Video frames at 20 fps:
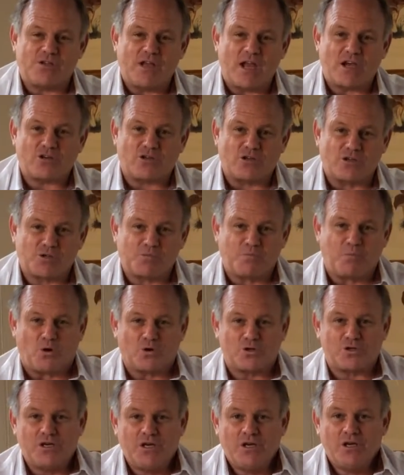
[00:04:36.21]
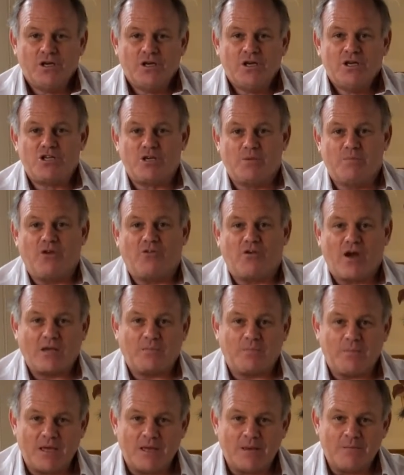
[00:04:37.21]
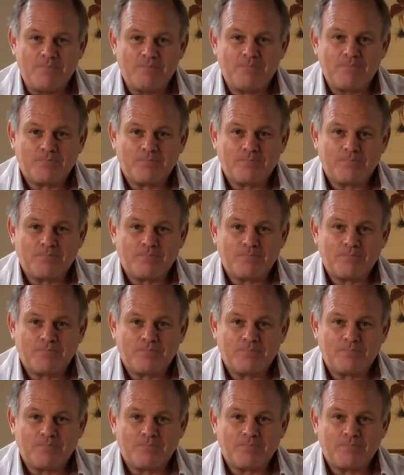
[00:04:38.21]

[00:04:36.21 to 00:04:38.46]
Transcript: national sport to be rugby,